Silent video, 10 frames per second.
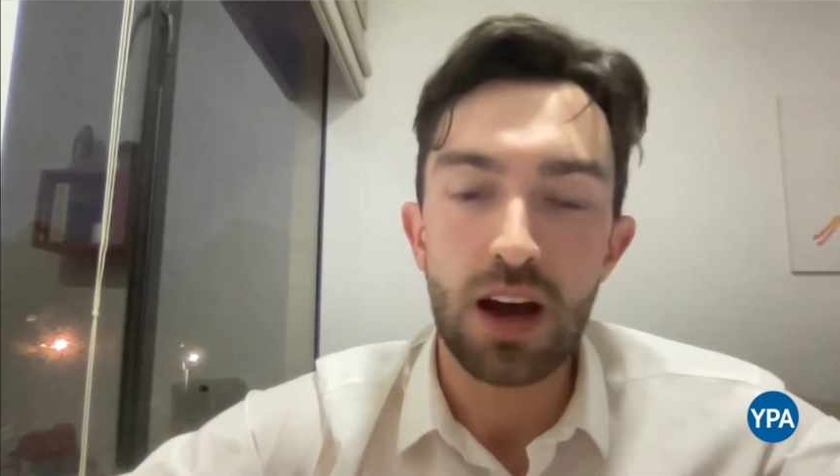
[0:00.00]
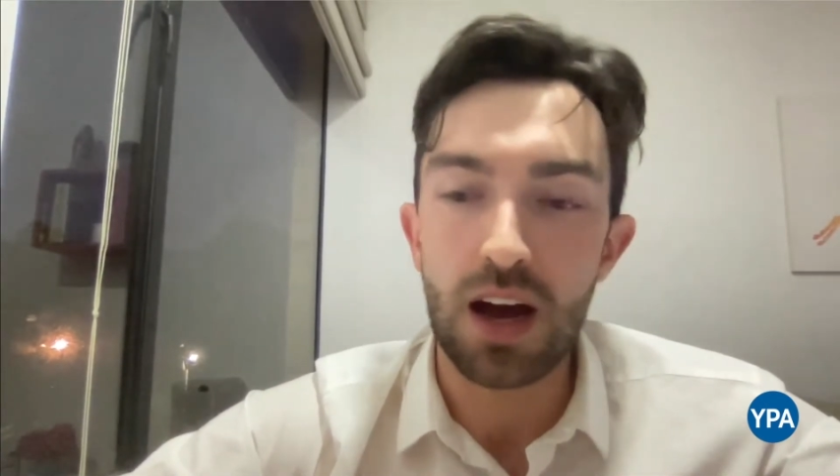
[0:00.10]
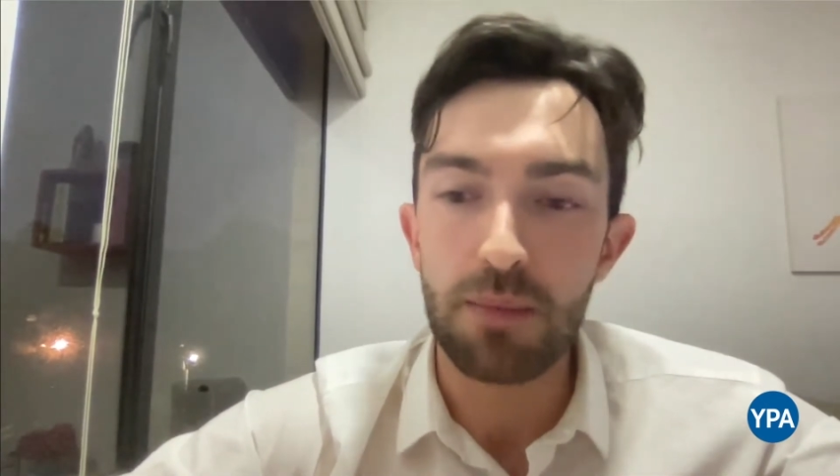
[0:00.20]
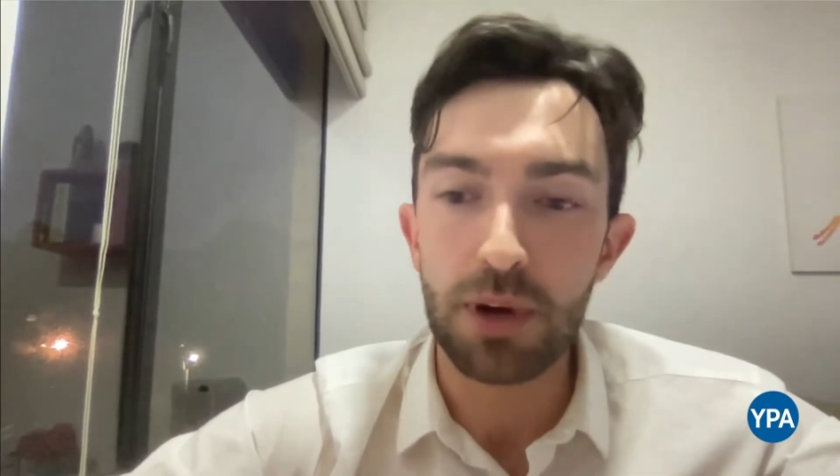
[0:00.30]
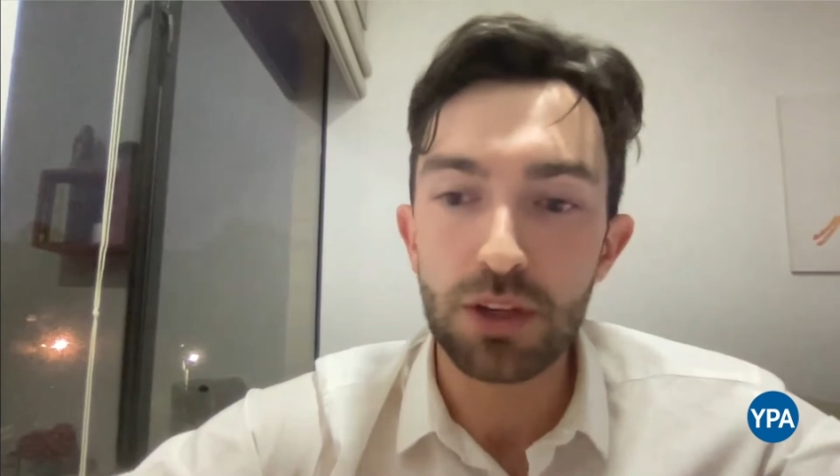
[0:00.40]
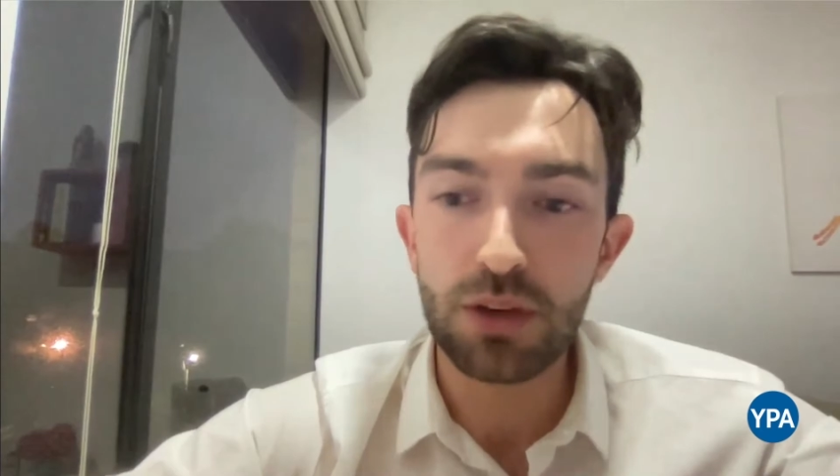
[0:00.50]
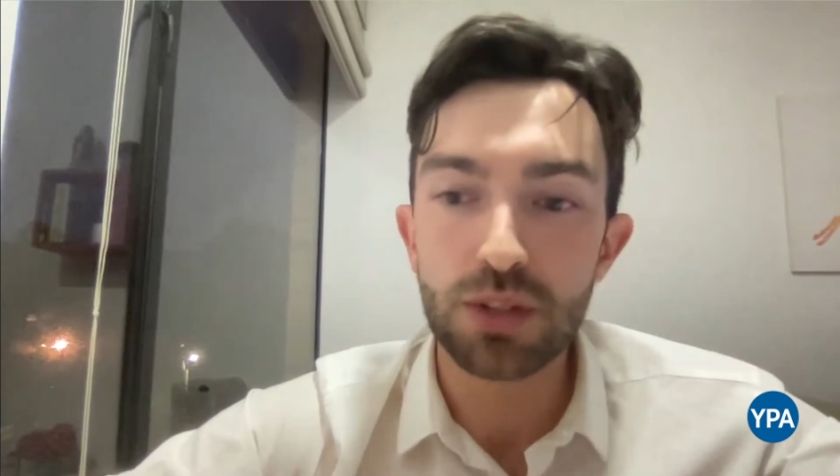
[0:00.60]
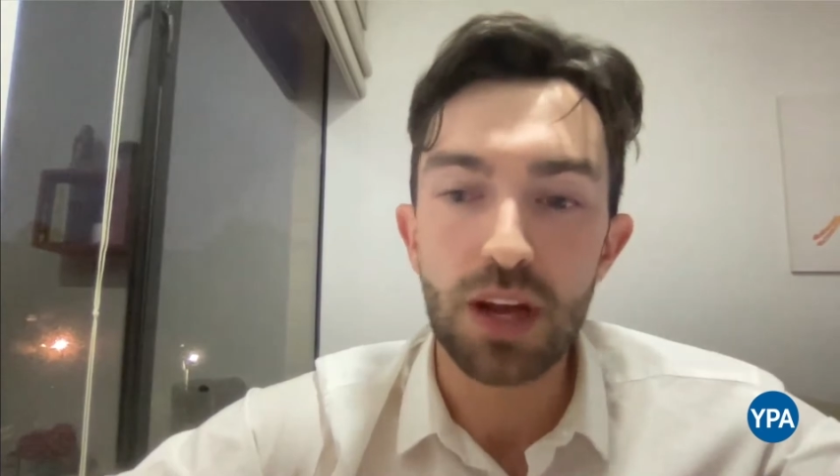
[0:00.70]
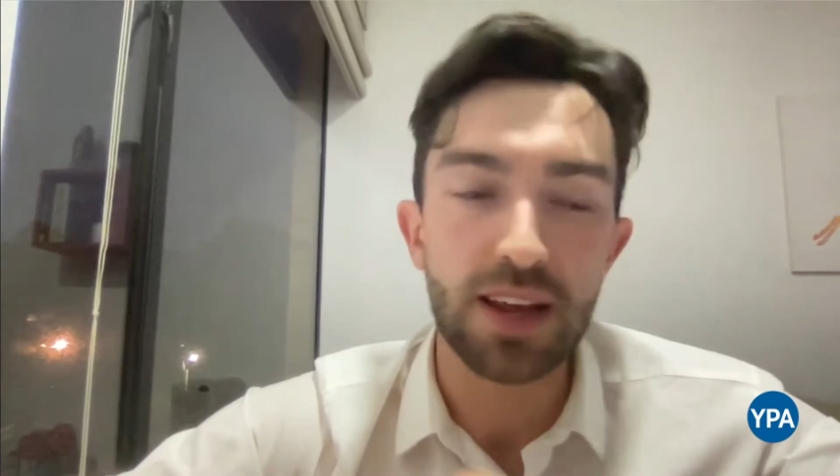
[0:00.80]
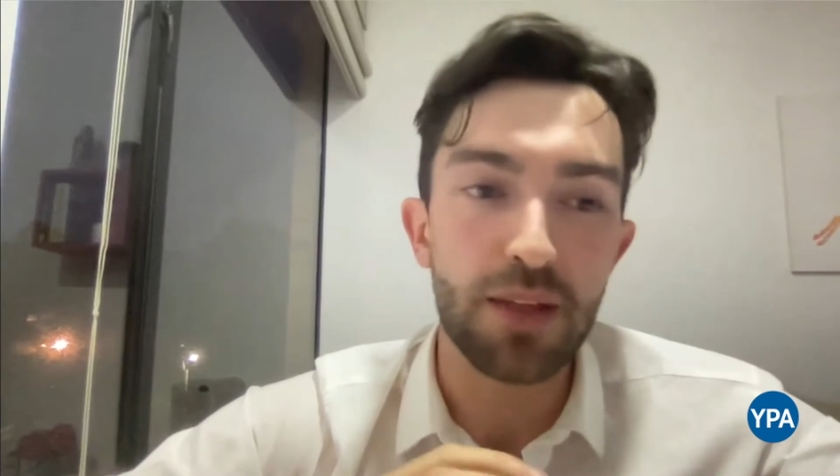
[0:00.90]

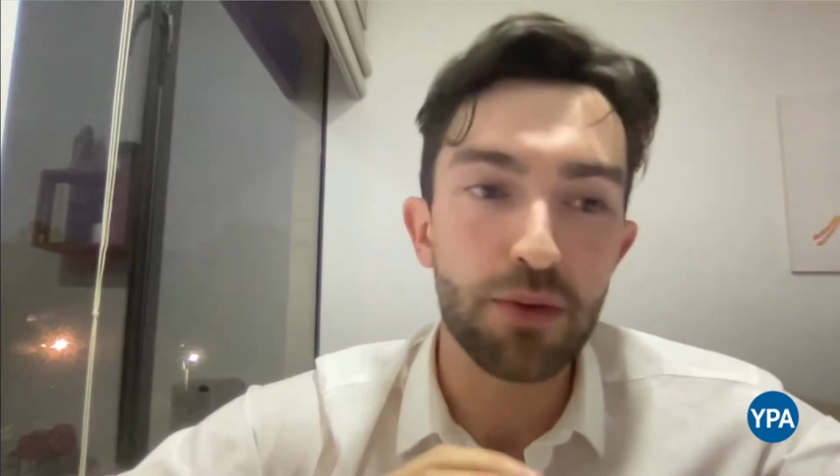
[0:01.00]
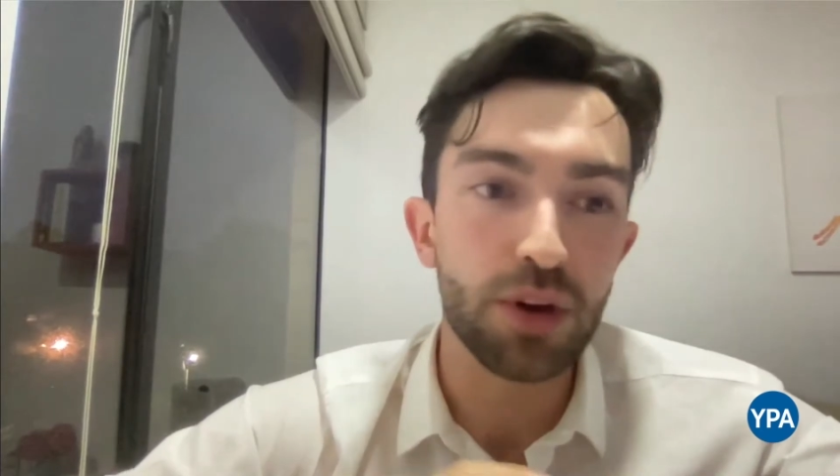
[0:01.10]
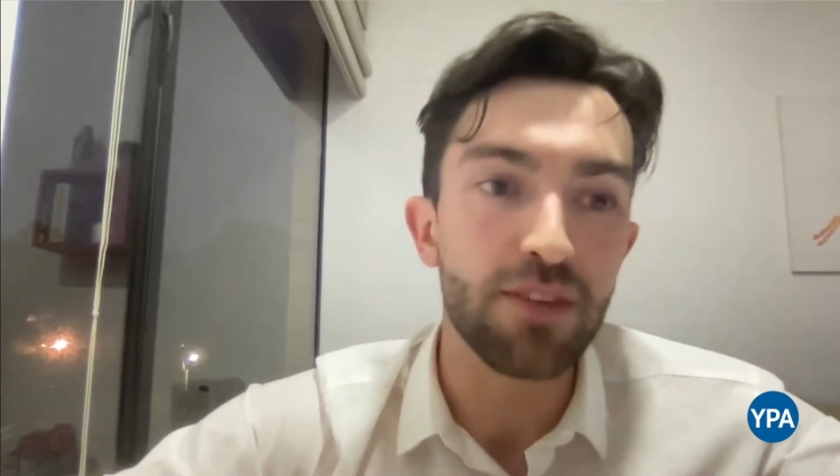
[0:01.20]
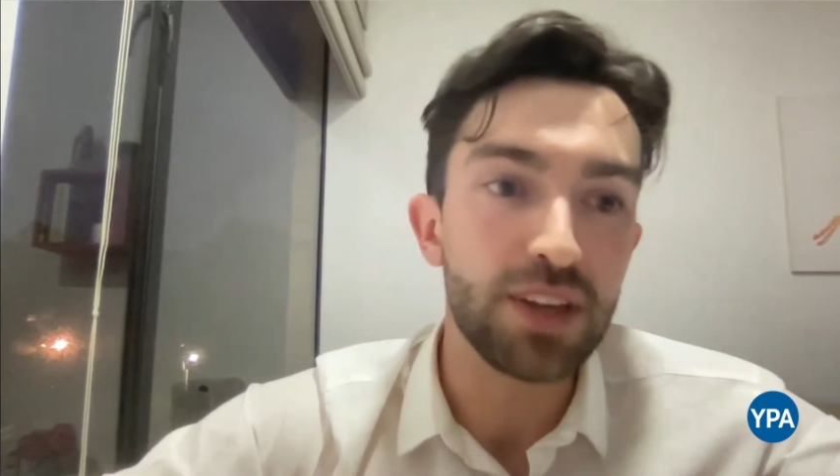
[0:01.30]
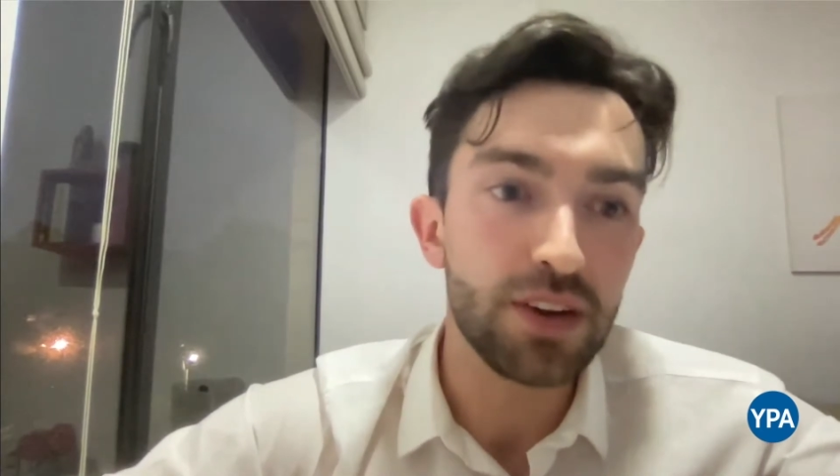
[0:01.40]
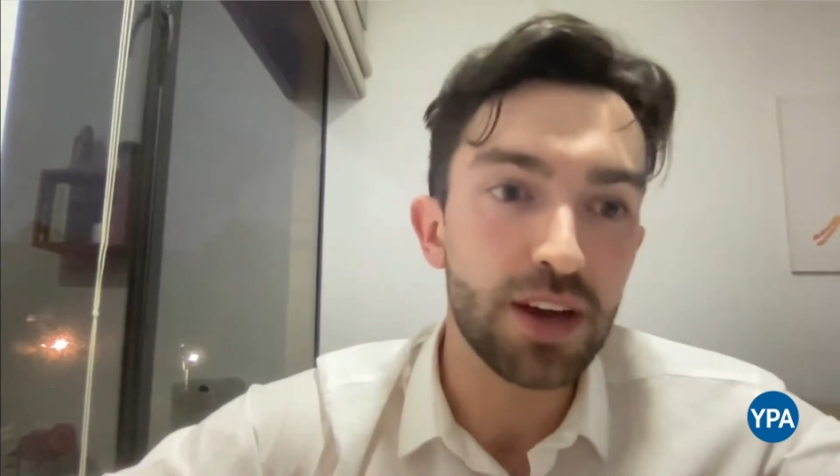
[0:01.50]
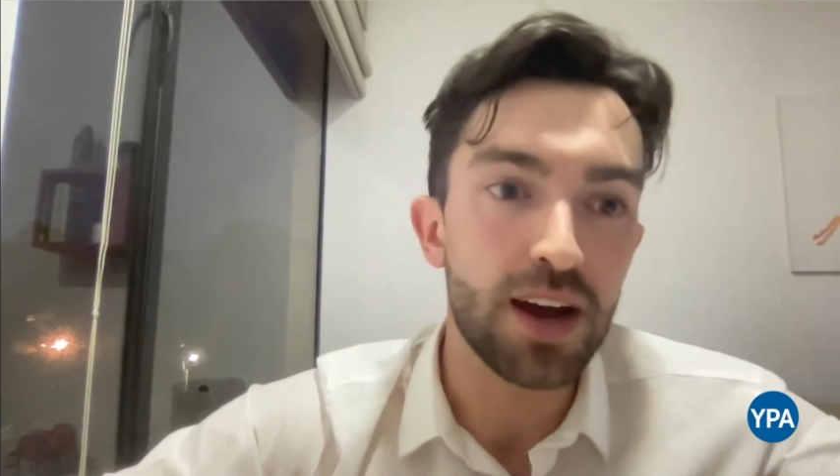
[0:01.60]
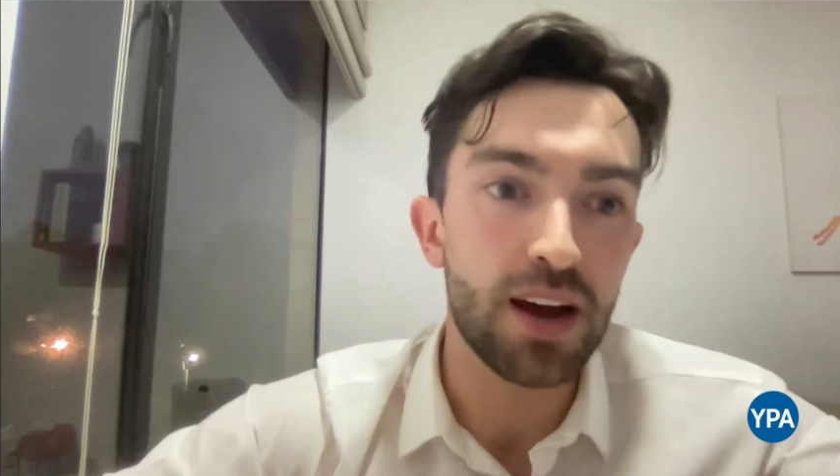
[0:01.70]
accused Alejandro Gaviria